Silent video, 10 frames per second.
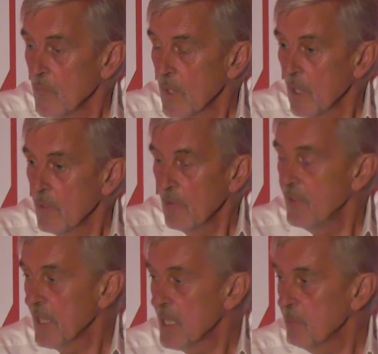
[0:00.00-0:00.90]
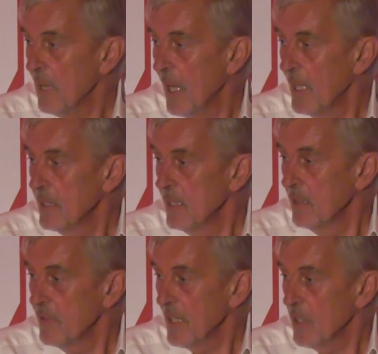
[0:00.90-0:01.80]
You know, and don't think that's bad. You
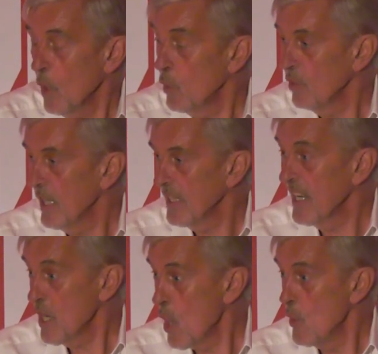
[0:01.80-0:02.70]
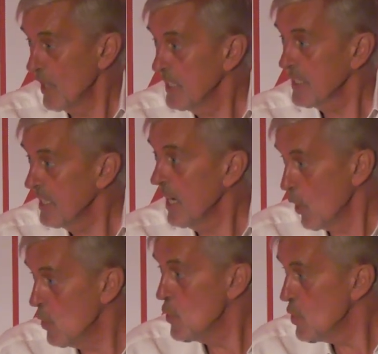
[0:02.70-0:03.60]
know, think, oh, great, they know. At least they
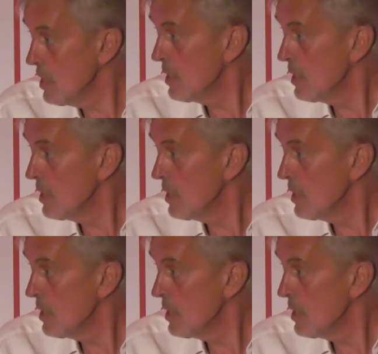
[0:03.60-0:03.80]
know.